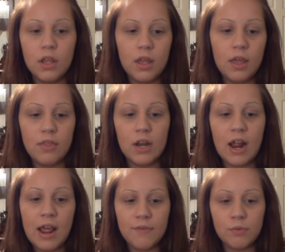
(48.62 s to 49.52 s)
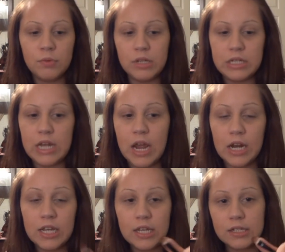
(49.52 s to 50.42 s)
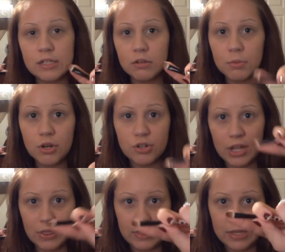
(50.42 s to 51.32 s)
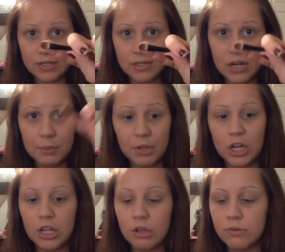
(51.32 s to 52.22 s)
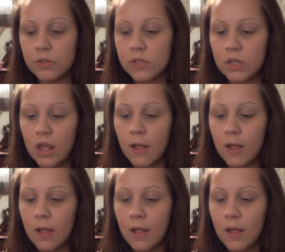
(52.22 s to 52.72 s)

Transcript: then I have a really tiny concealer brush like this that I'm going to use.